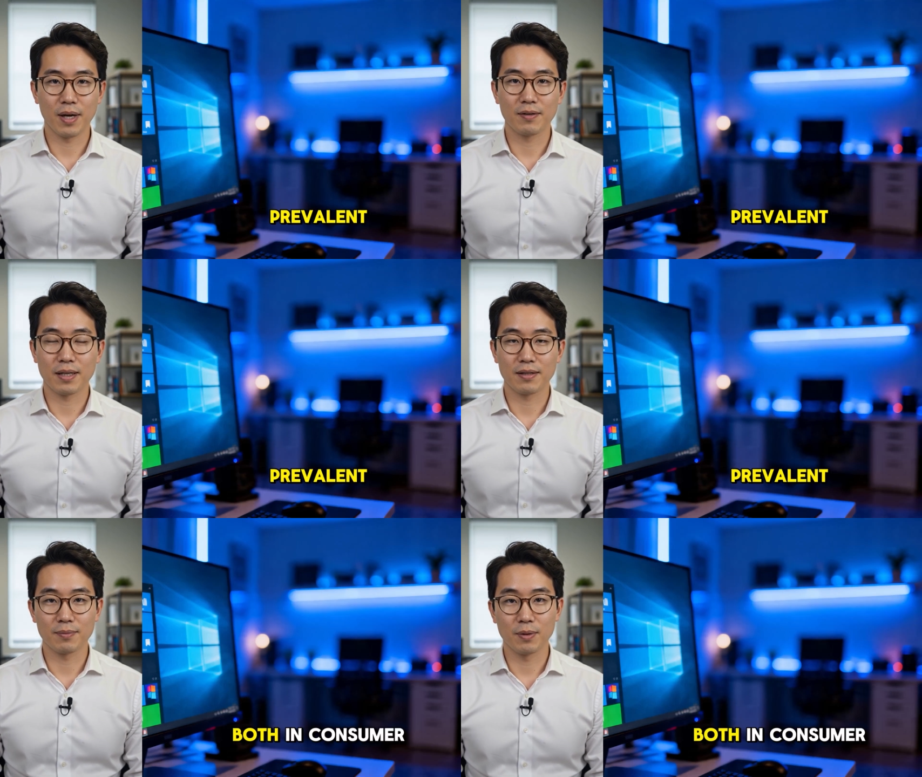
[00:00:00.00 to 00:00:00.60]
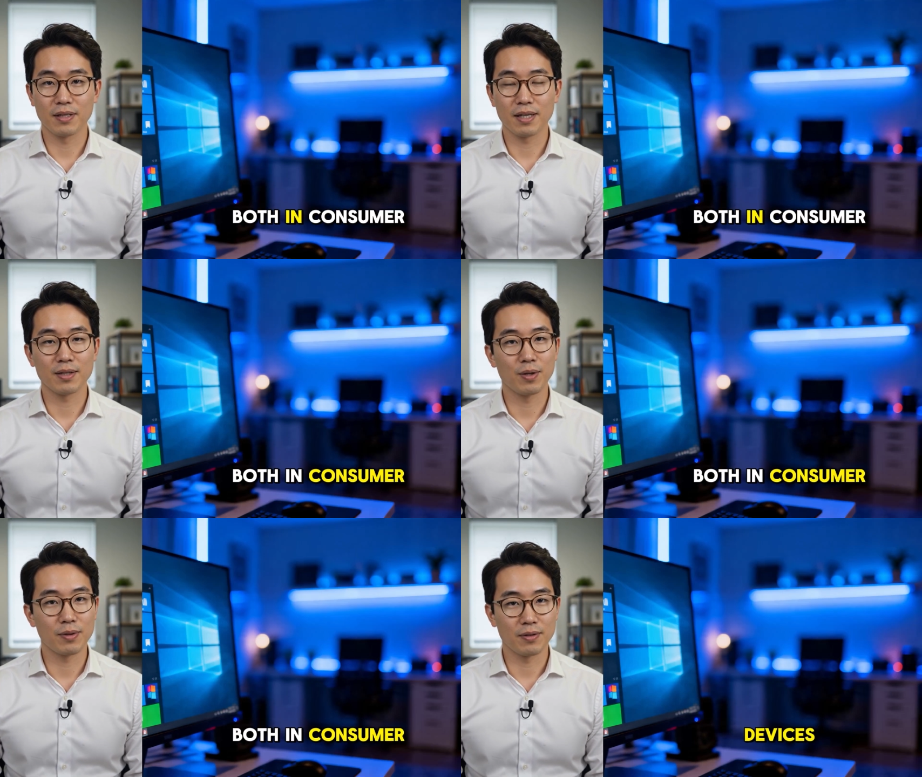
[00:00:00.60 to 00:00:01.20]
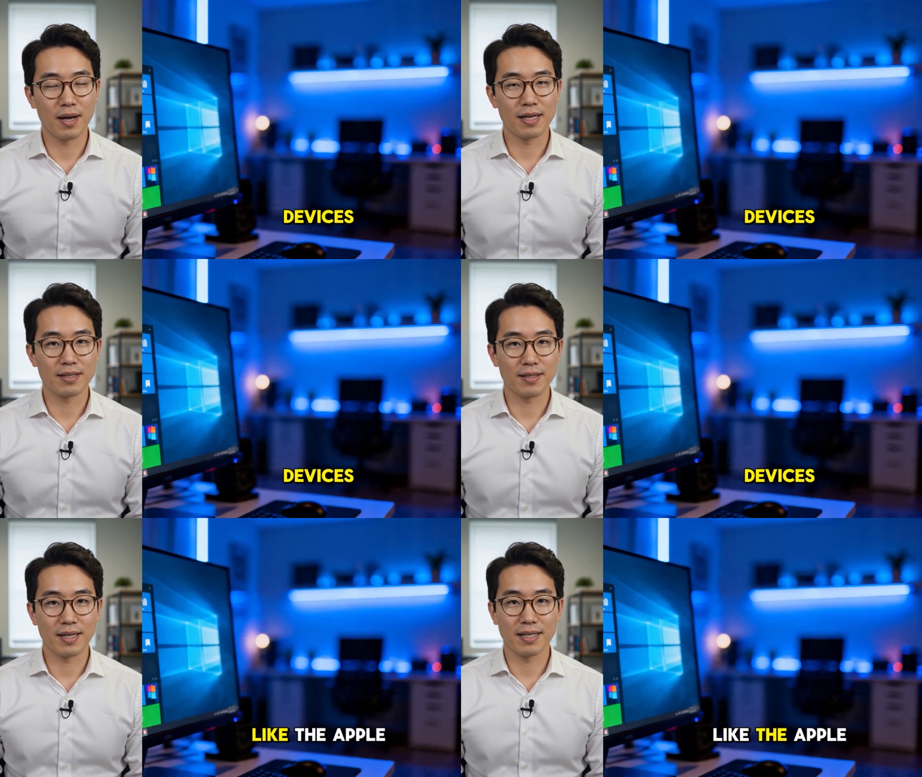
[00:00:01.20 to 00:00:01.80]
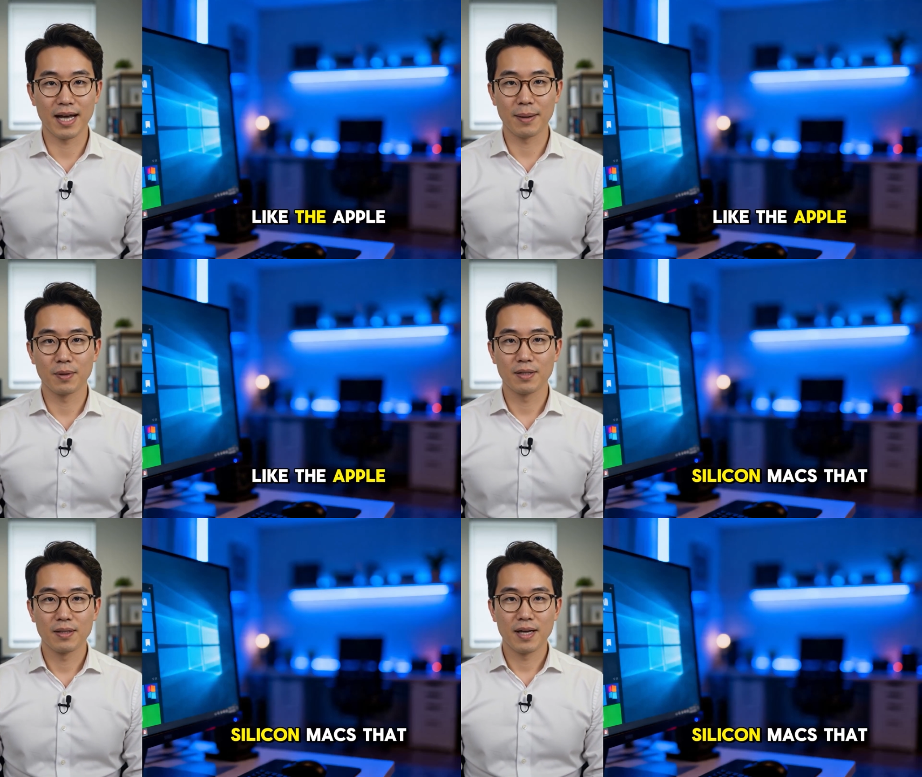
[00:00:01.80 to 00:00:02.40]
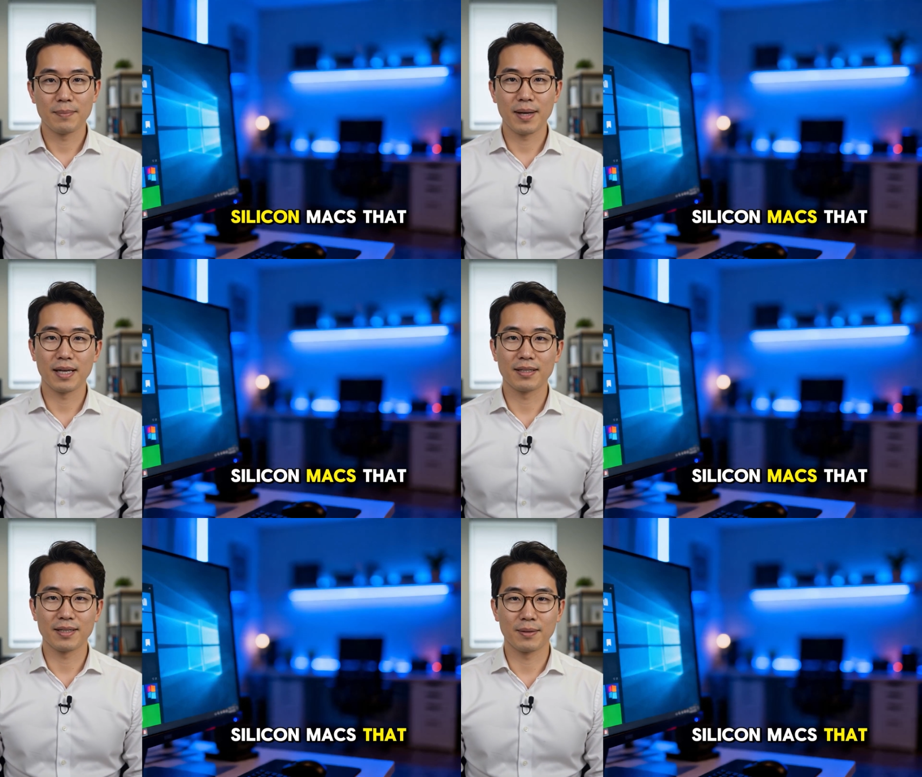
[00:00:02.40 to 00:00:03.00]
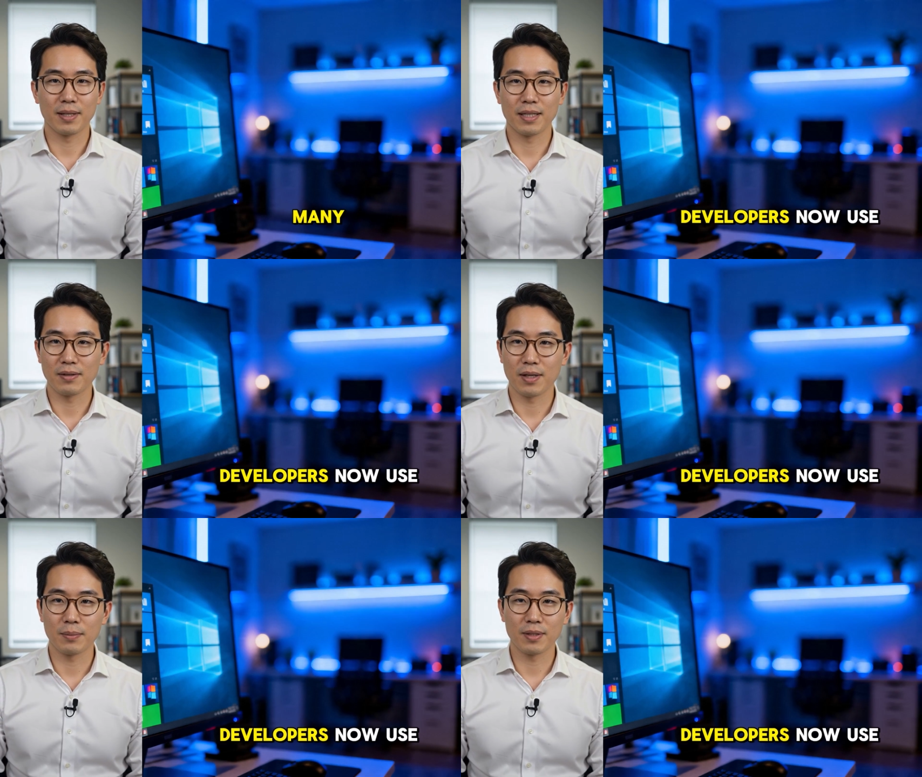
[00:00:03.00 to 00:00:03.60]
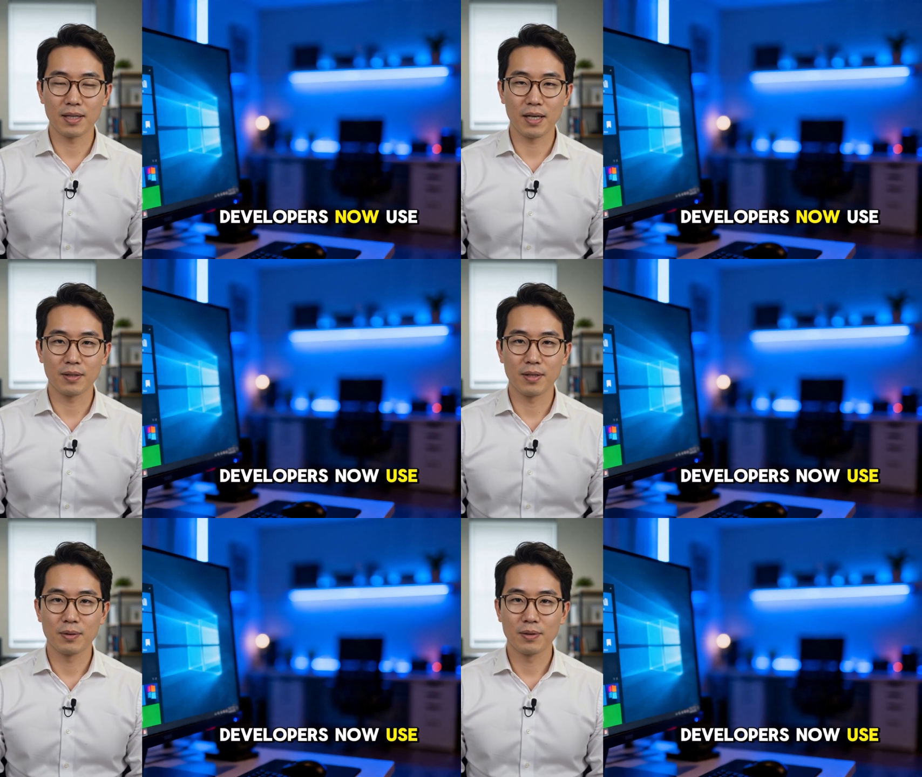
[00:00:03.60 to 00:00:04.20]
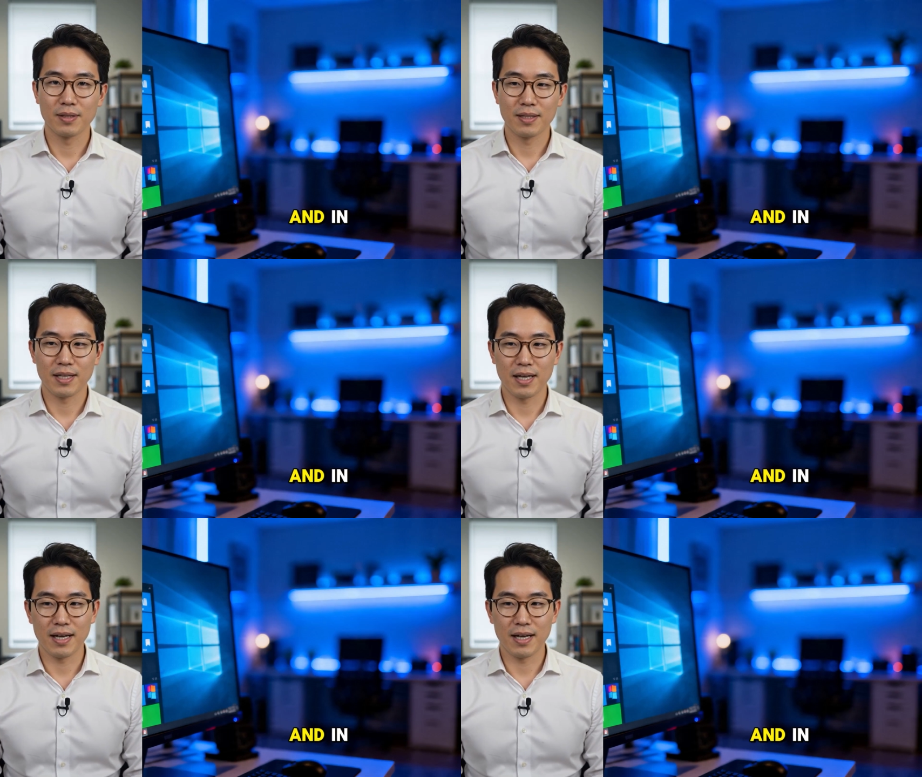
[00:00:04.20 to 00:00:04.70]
prevalent both in consumer devices like the Apple Silicon Macs that many developers now use, and